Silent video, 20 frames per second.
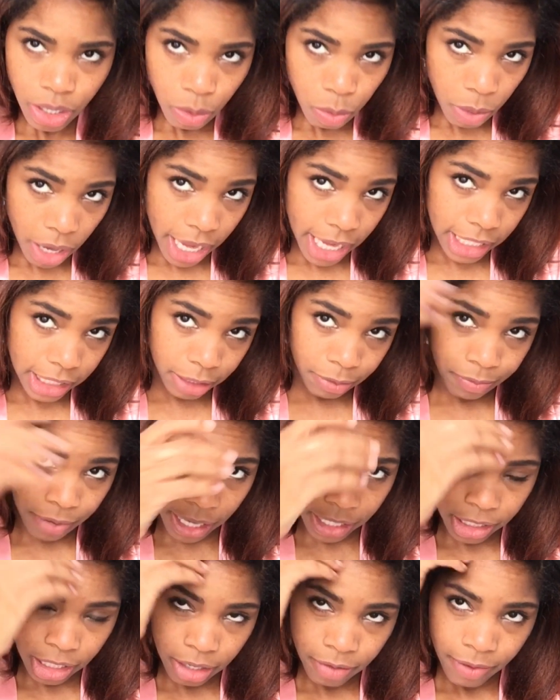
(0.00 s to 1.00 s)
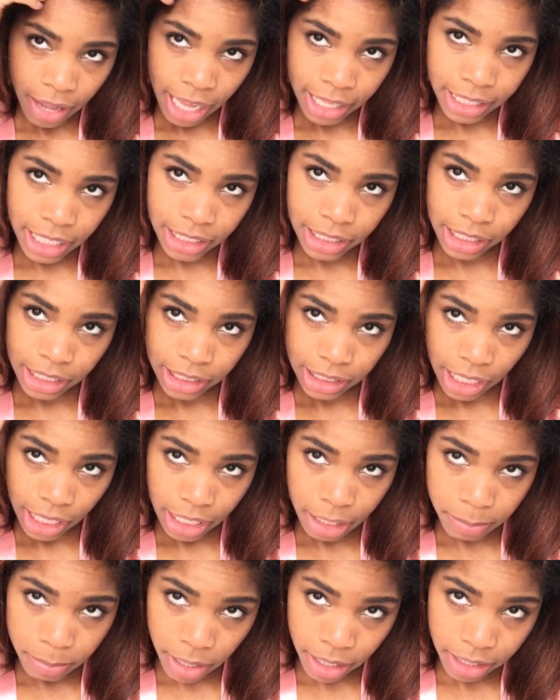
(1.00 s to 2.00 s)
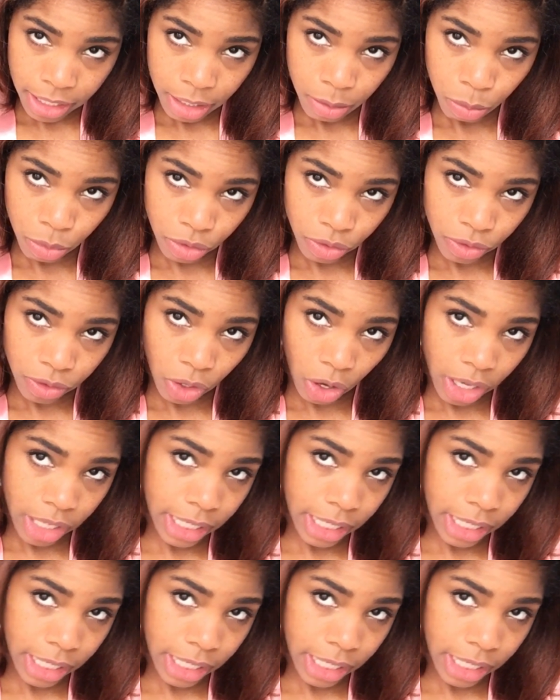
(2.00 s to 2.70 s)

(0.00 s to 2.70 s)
way is effective. I think the second method was starting